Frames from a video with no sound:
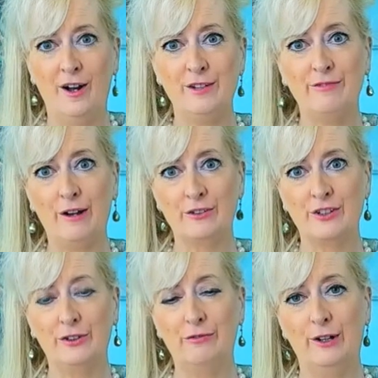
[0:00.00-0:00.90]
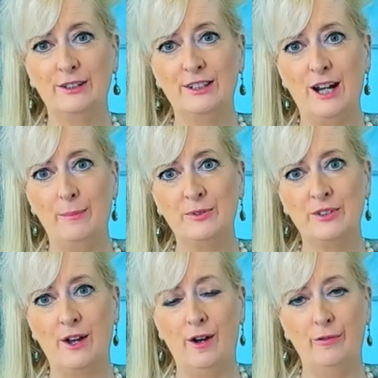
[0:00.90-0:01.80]
He follows in the footsteps
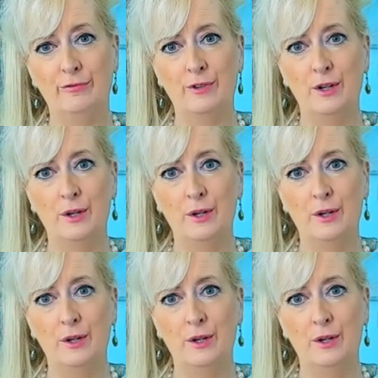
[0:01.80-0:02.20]
of